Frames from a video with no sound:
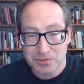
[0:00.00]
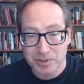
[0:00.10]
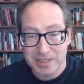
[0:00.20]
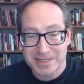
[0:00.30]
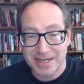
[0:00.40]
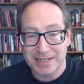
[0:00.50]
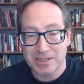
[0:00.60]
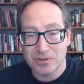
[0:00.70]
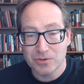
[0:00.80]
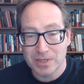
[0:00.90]
One is that
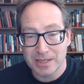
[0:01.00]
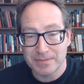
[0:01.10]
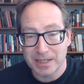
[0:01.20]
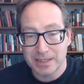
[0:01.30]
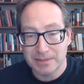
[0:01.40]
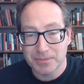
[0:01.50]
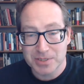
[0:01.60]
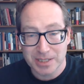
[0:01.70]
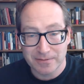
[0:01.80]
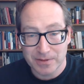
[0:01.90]
you keep
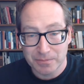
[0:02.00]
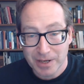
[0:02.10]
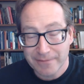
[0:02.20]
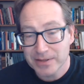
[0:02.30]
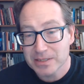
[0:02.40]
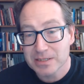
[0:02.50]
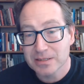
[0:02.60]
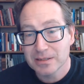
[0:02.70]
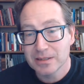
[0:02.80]
90% of the profits.